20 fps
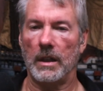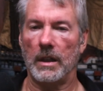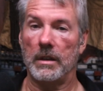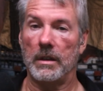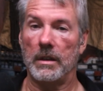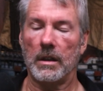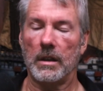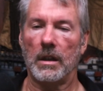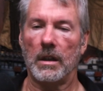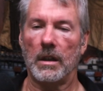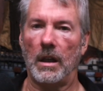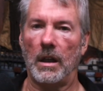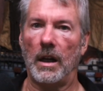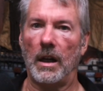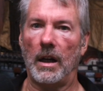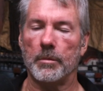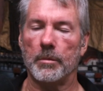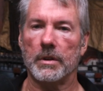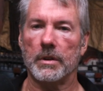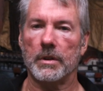and then it
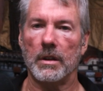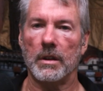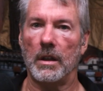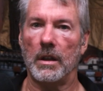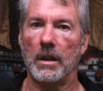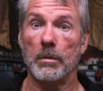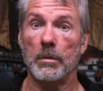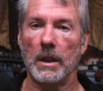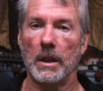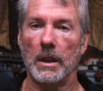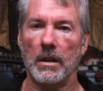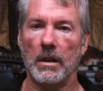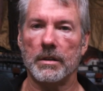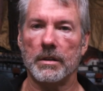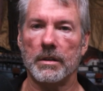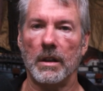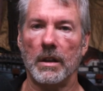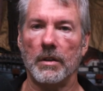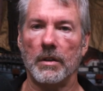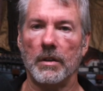collapsed and everybody
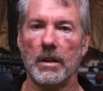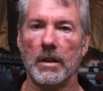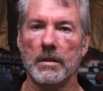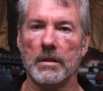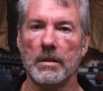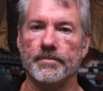lost everything.